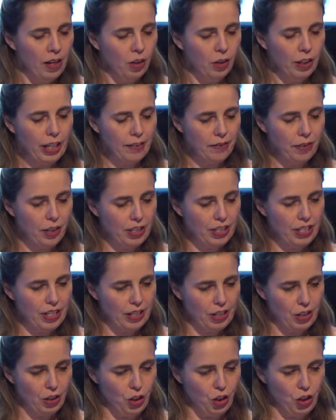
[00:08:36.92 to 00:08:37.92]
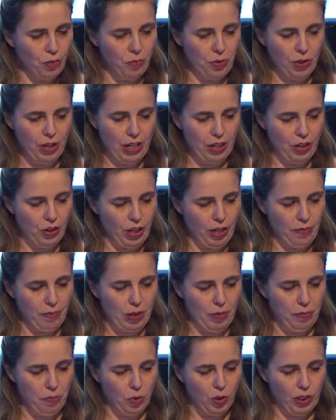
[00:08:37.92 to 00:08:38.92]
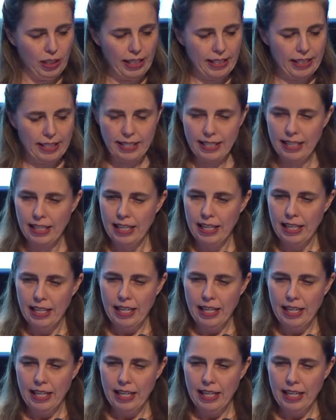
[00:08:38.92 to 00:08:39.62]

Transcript: Looking first at the tumour and treatment booklets,